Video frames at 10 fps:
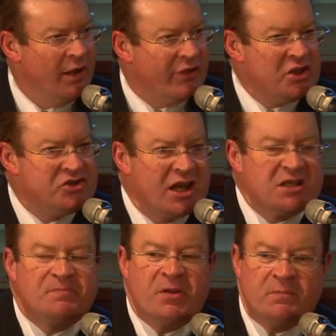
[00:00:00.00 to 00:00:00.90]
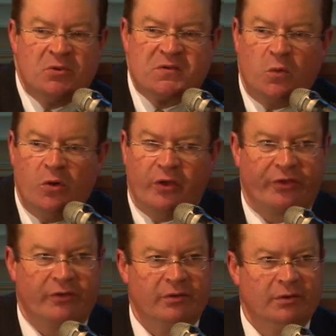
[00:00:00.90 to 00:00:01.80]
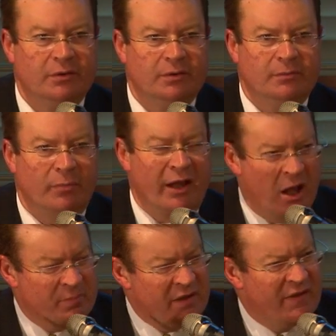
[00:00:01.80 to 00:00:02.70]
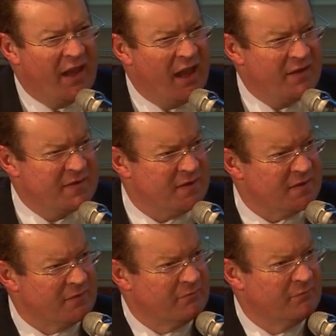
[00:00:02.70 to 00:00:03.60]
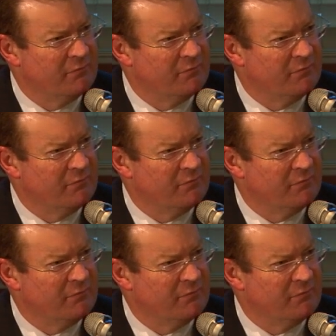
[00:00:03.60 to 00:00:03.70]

They judge people's worth by how big their house is.